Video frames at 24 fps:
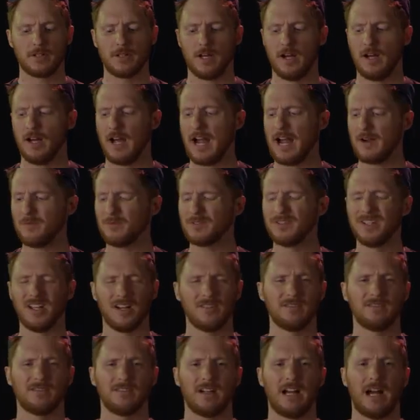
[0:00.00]
Uh, I would
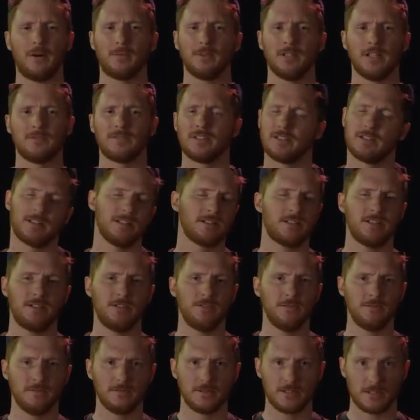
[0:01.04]
love I would love to continue